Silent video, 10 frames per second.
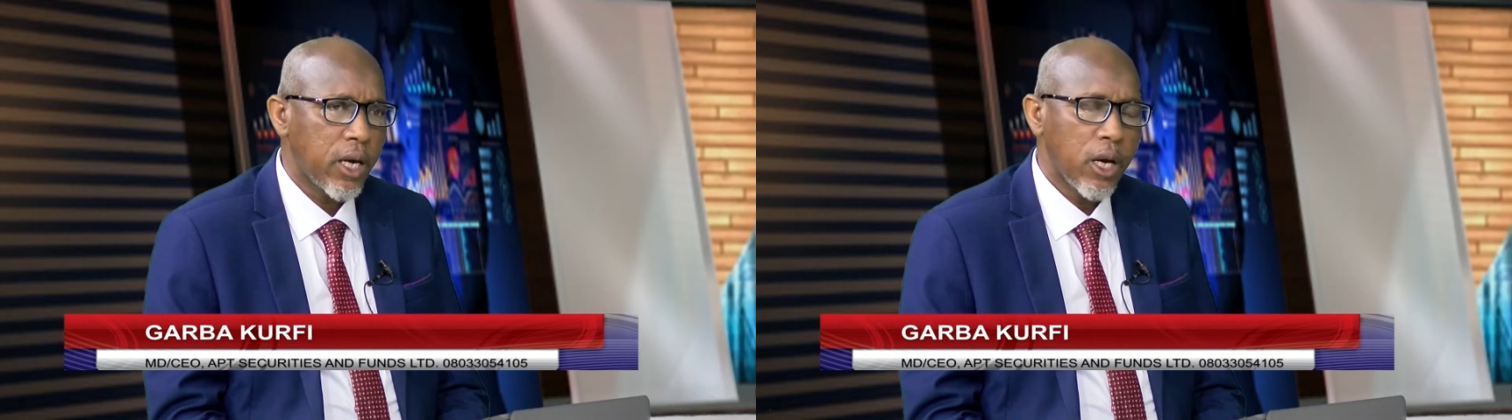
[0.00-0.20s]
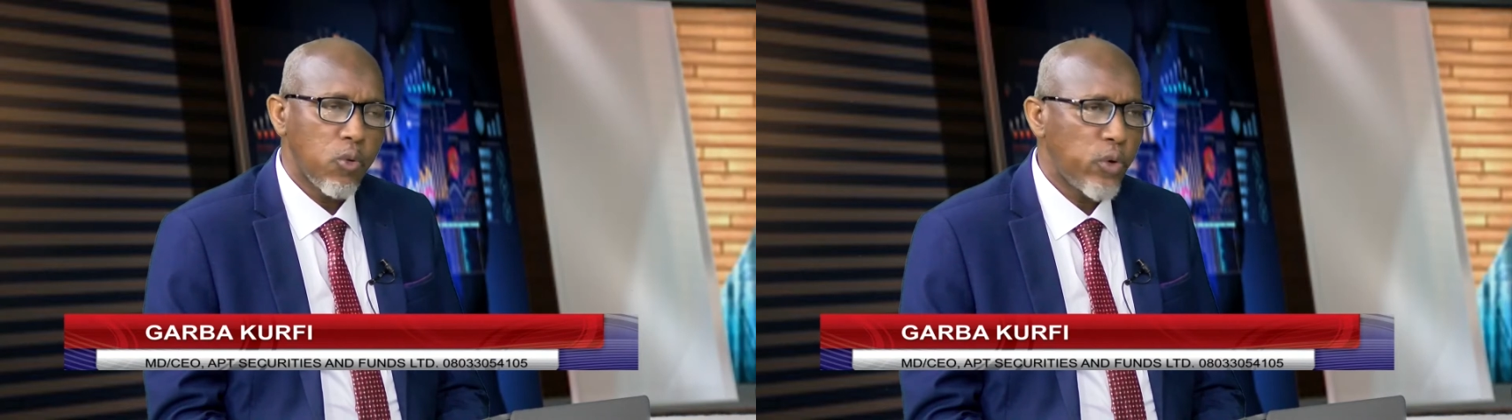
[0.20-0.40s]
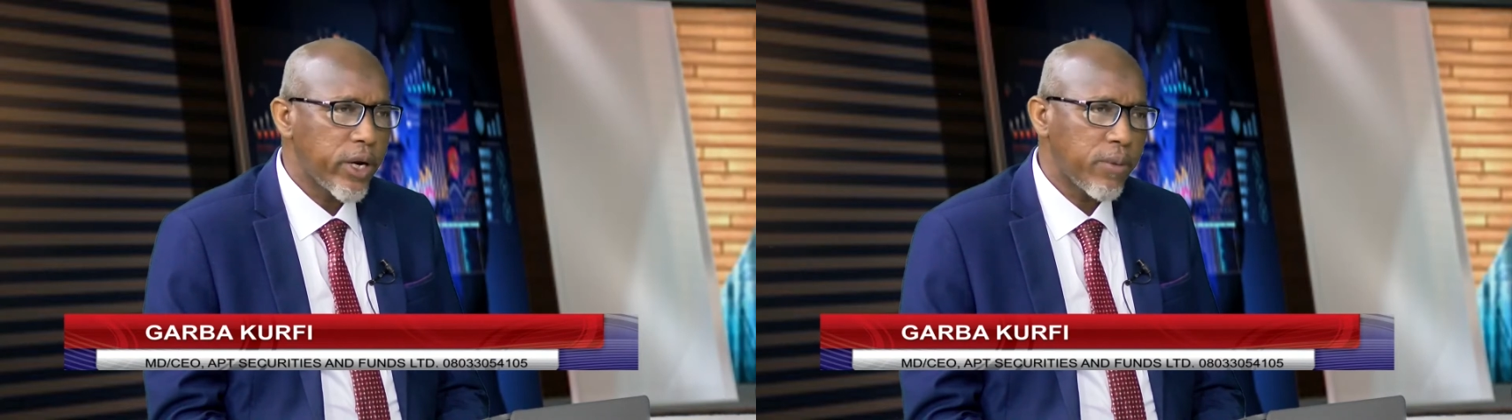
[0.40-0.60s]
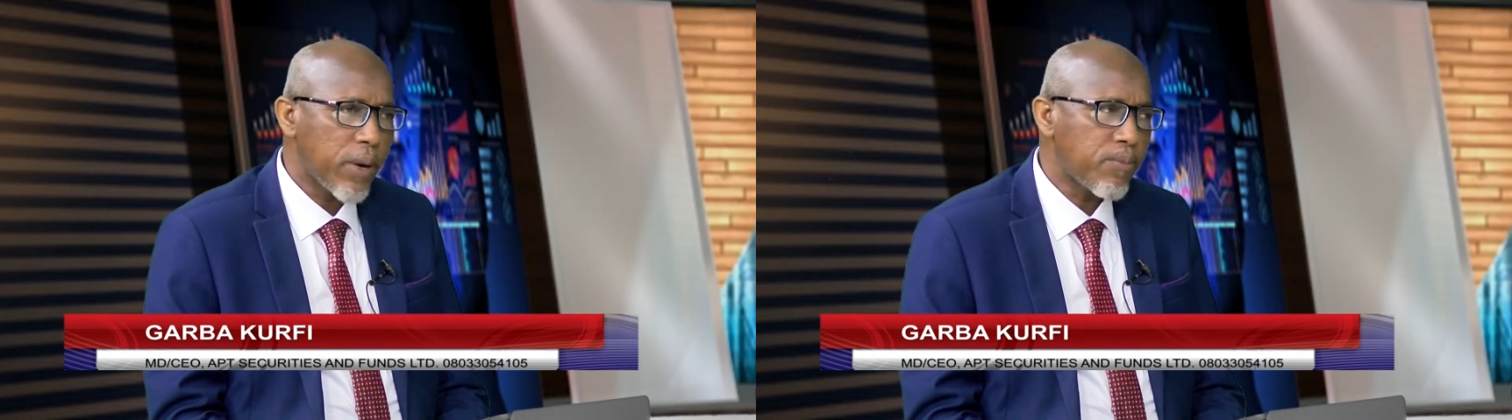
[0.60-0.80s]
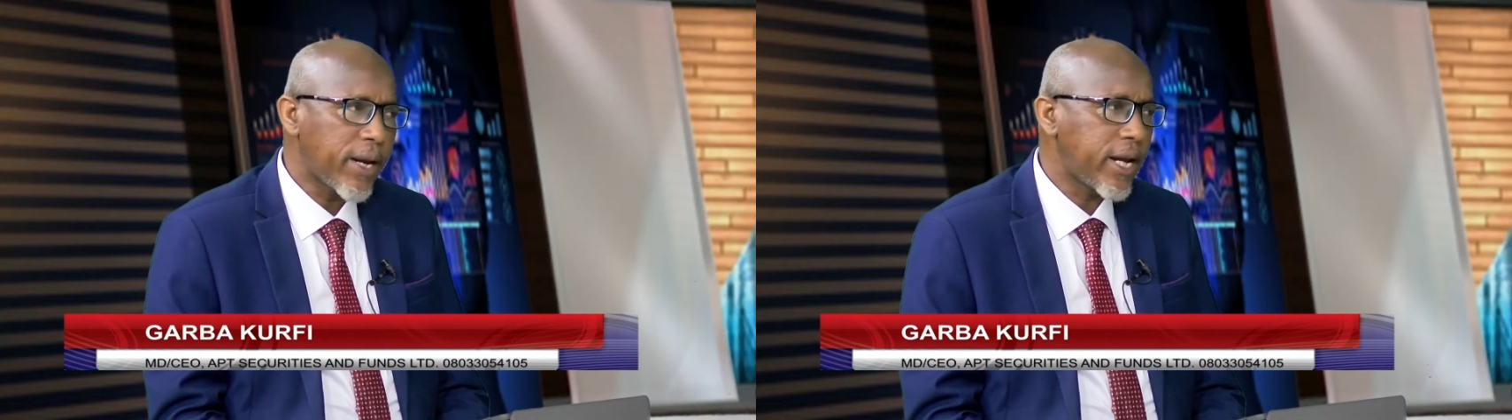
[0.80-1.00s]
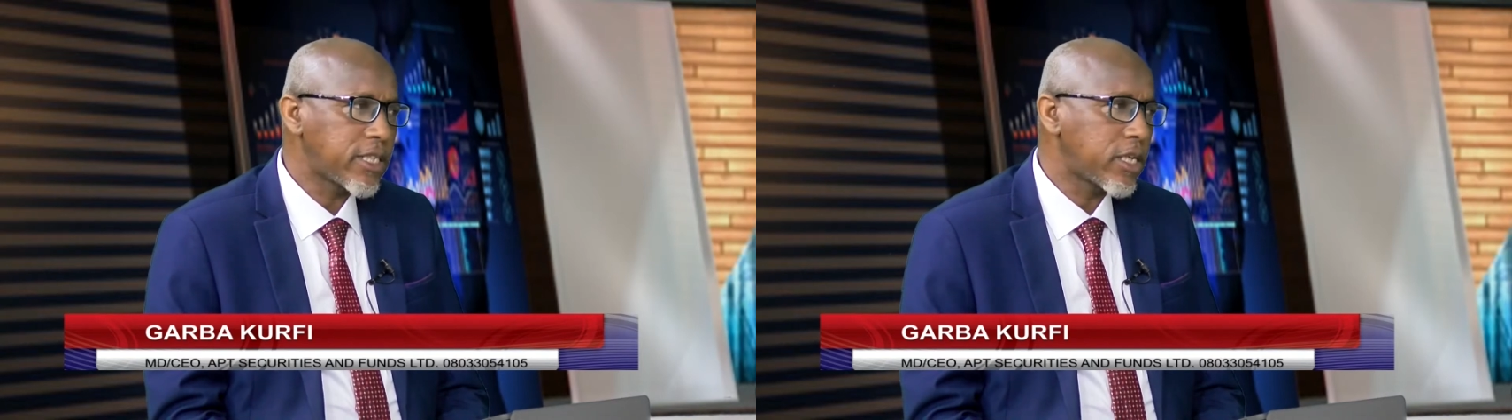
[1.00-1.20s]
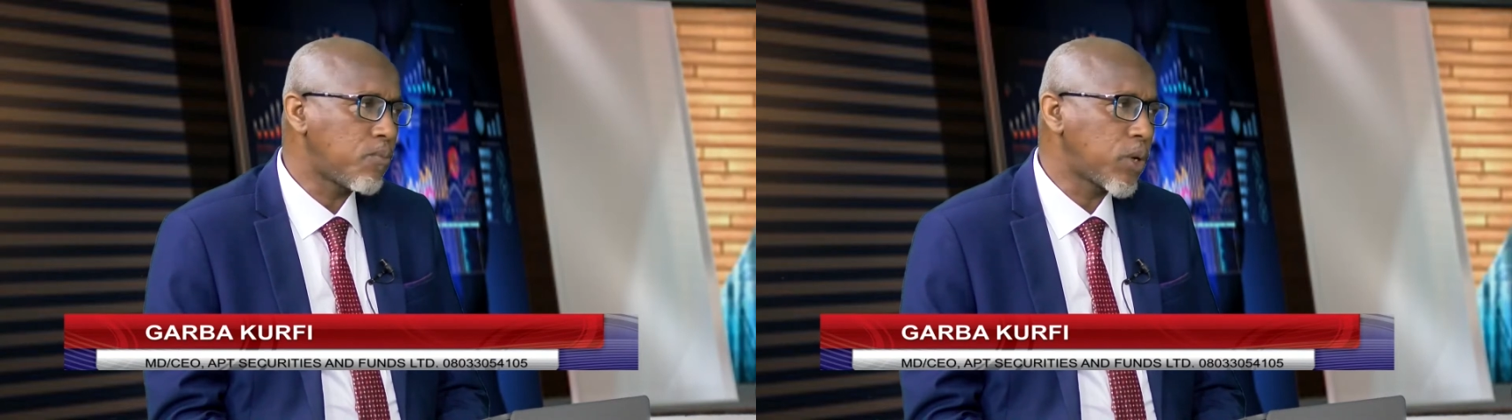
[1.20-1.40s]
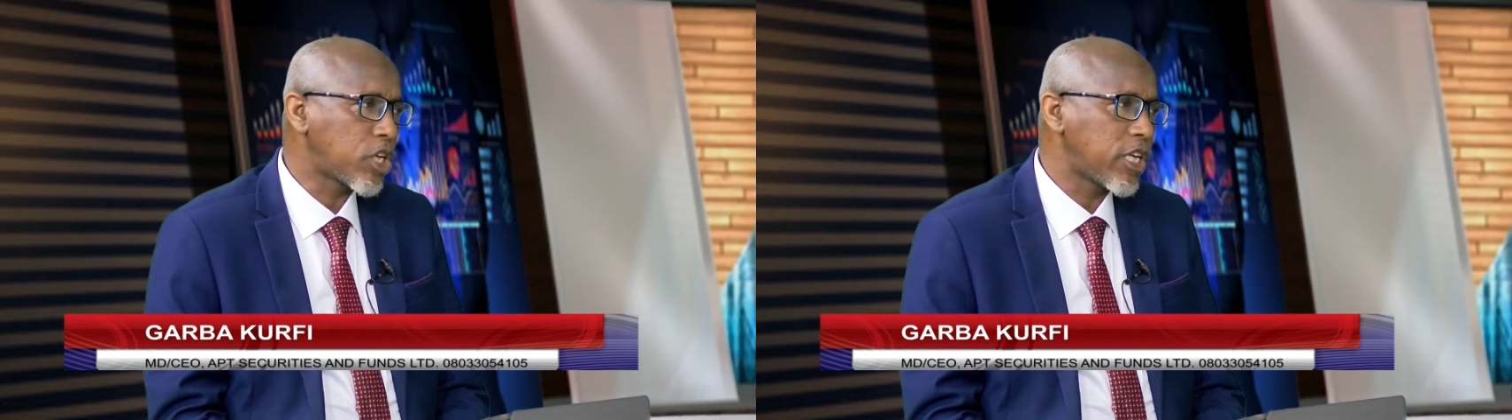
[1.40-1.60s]
We remember Nigerian
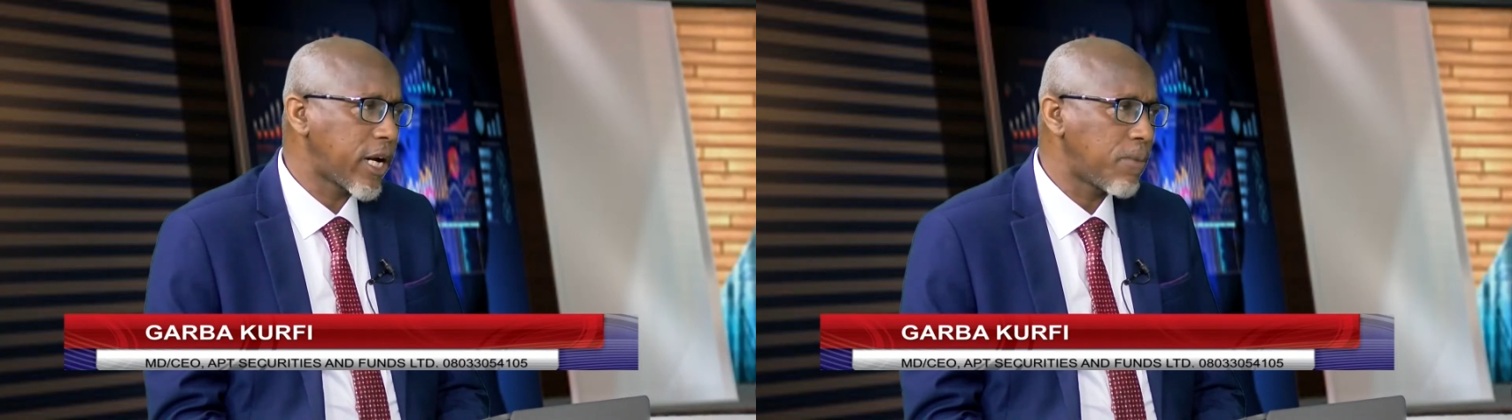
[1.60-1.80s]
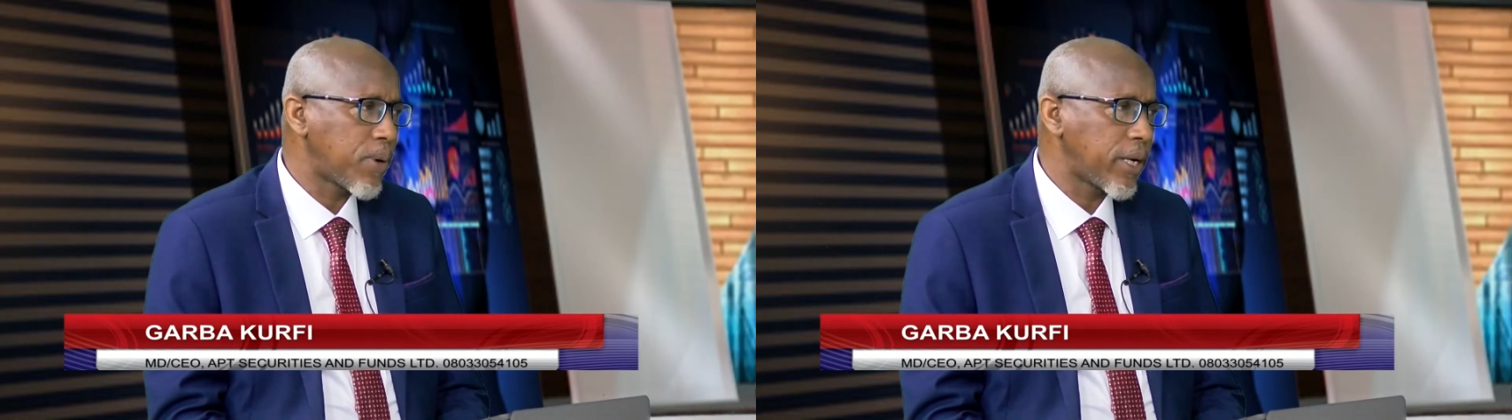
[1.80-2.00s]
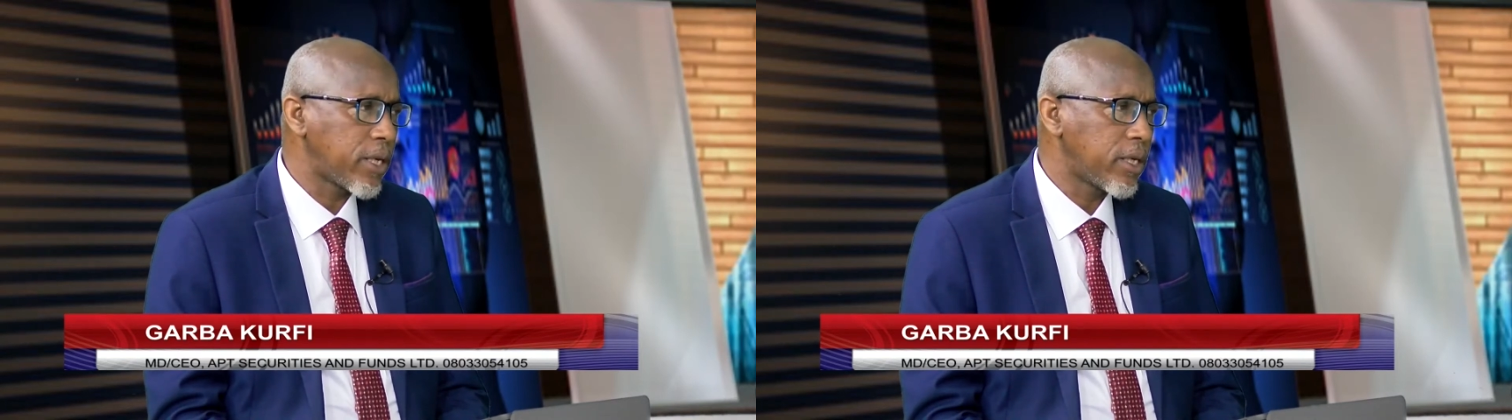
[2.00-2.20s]
Bottling Company.